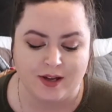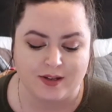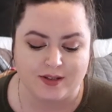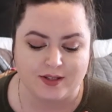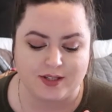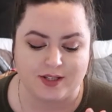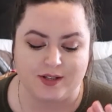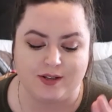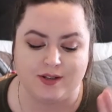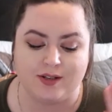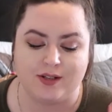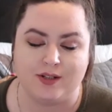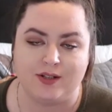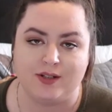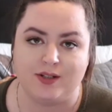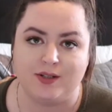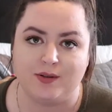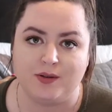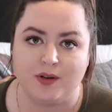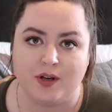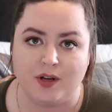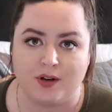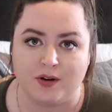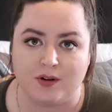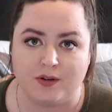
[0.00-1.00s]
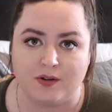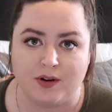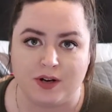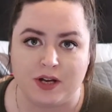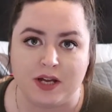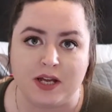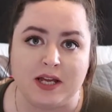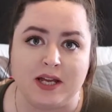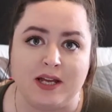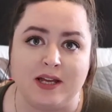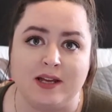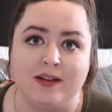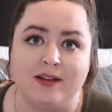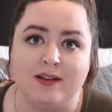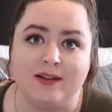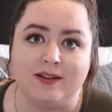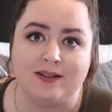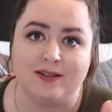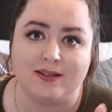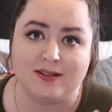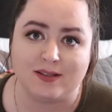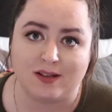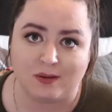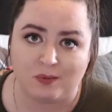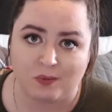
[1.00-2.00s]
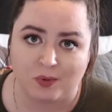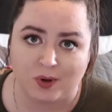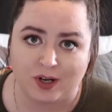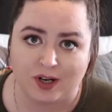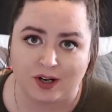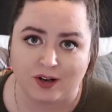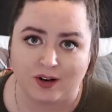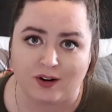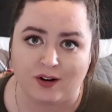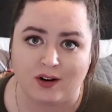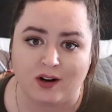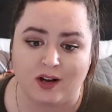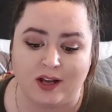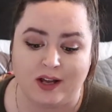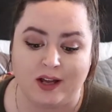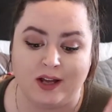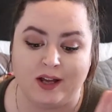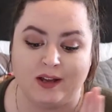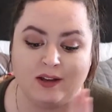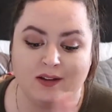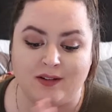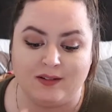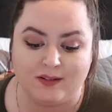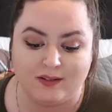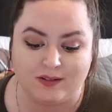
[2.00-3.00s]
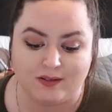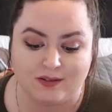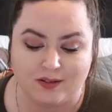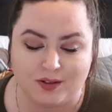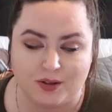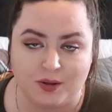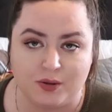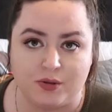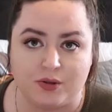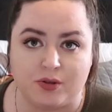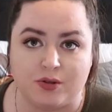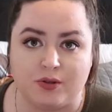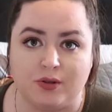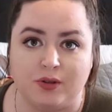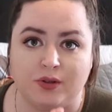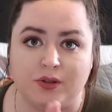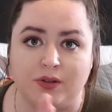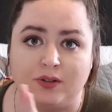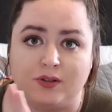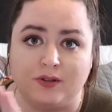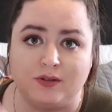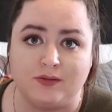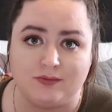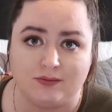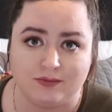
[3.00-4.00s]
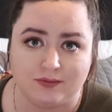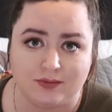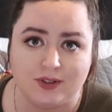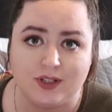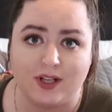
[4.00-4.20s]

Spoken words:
So you can do agree, somewhat agree, neutral,